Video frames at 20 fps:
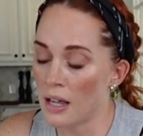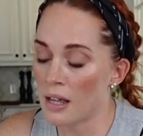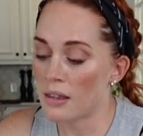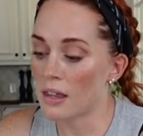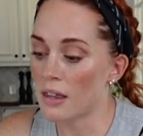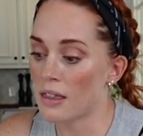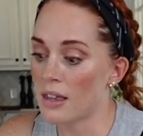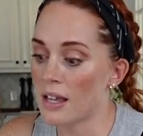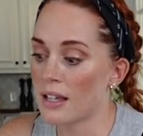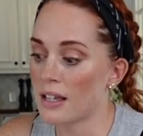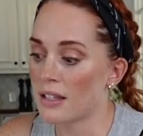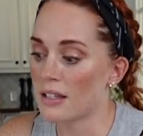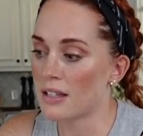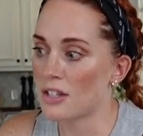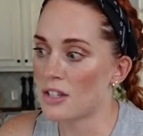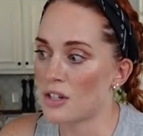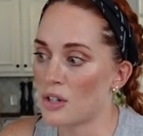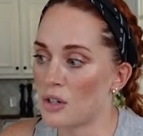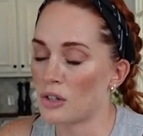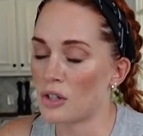The thing
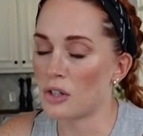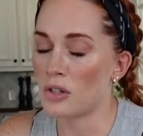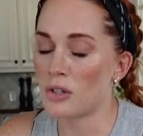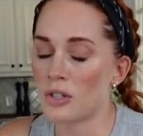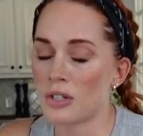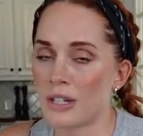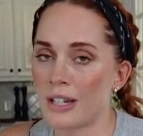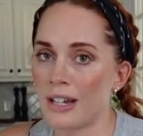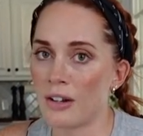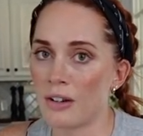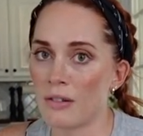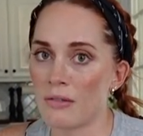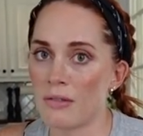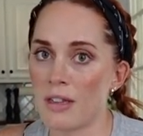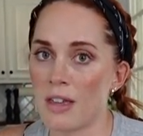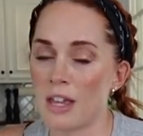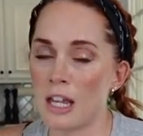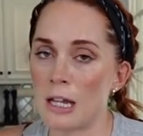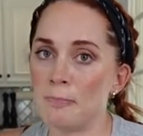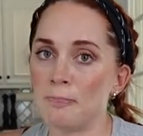is, you know, you usually hear
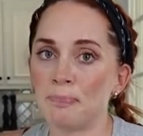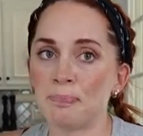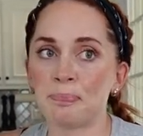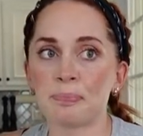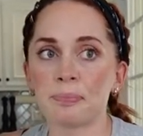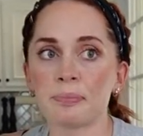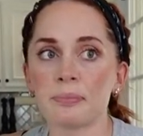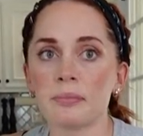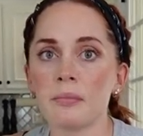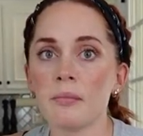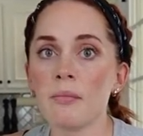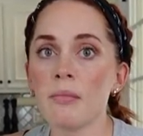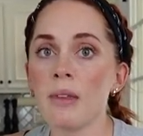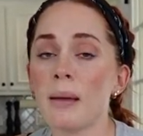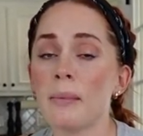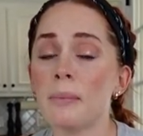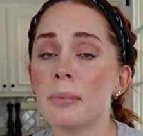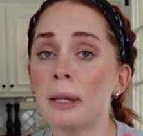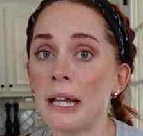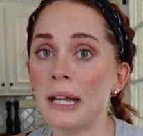the
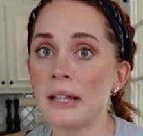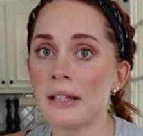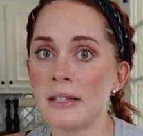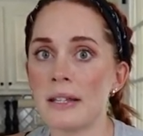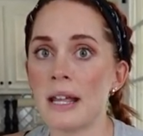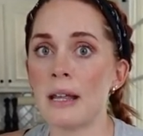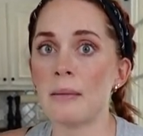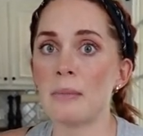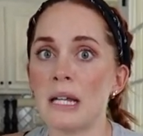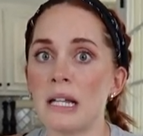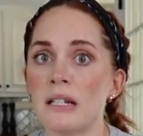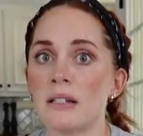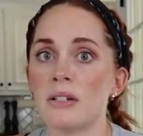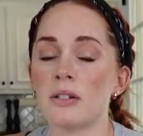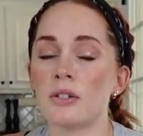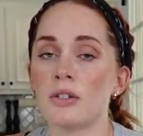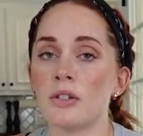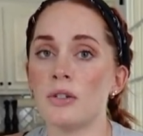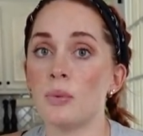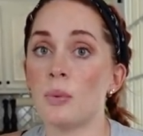blanket statement
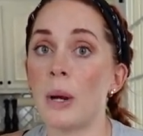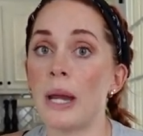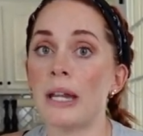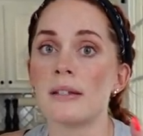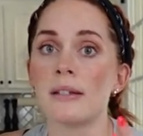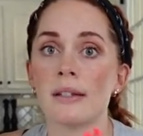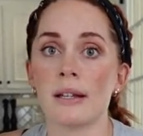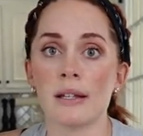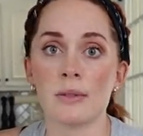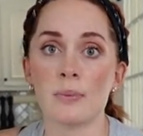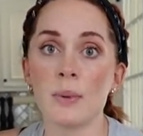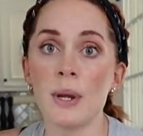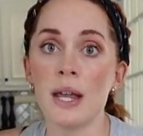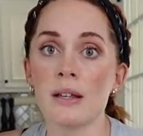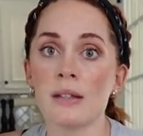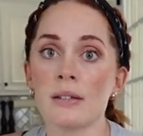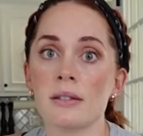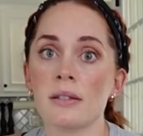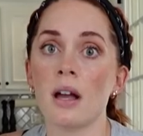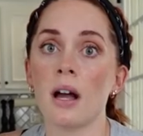to wait 6
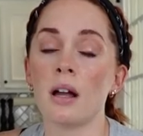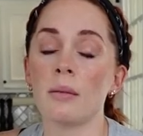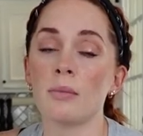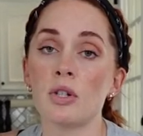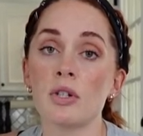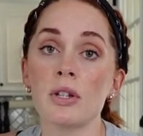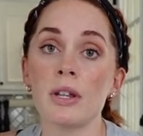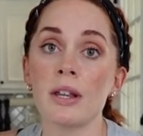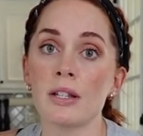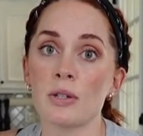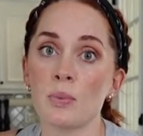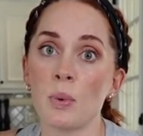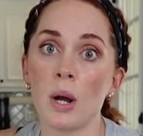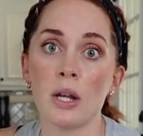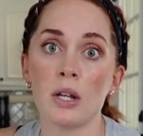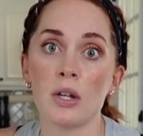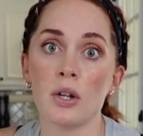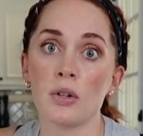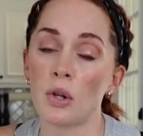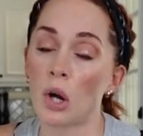weeks. Usually that's
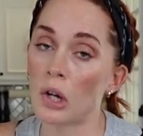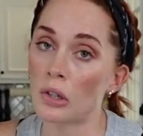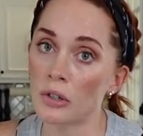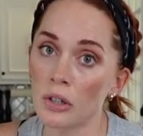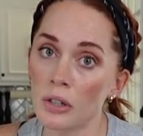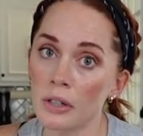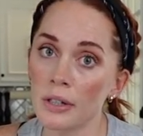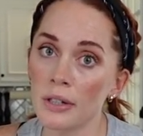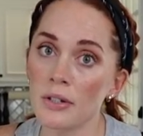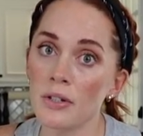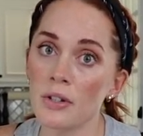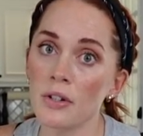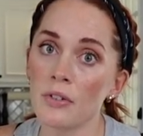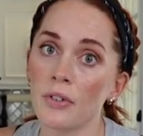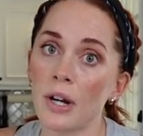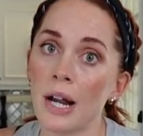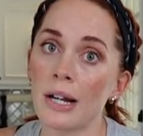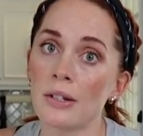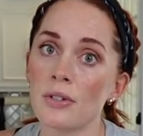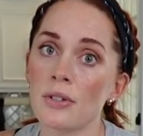when your doctor clears you for
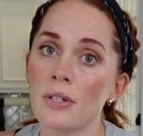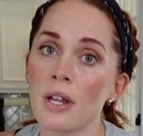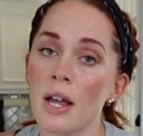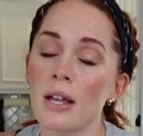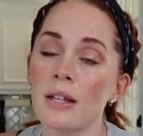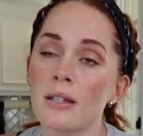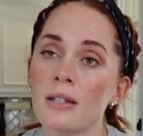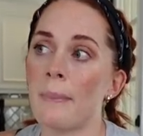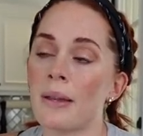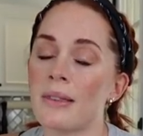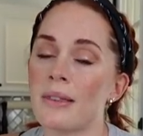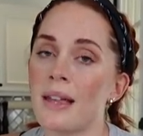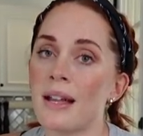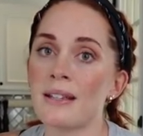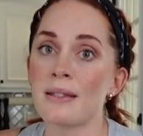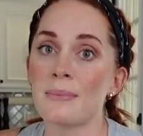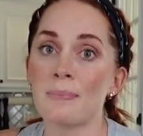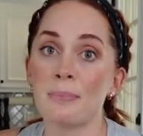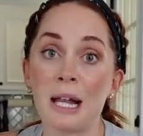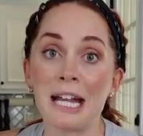exercise, but
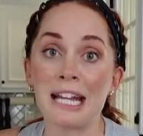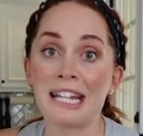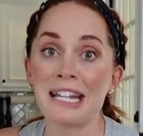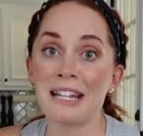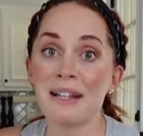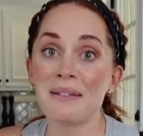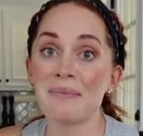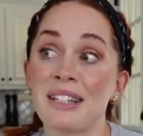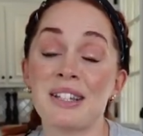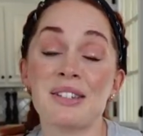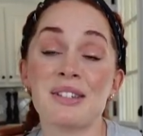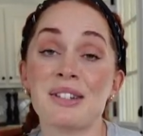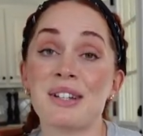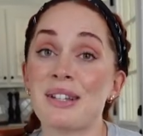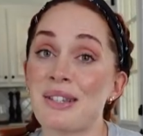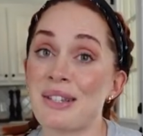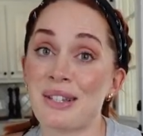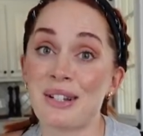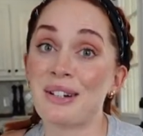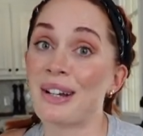that's blanket. It doesn't
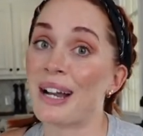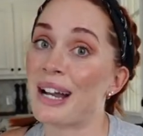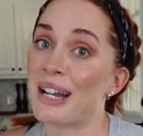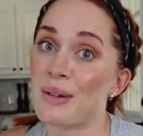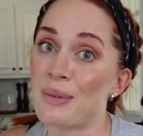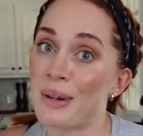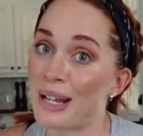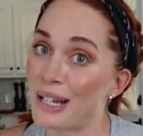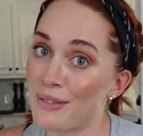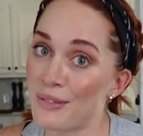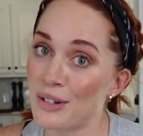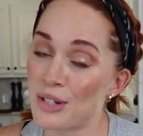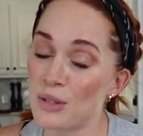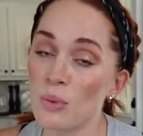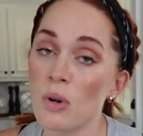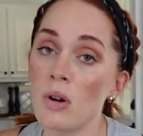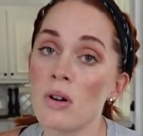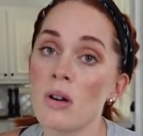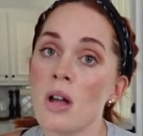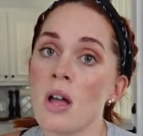consider any
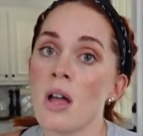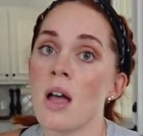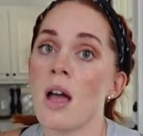individual.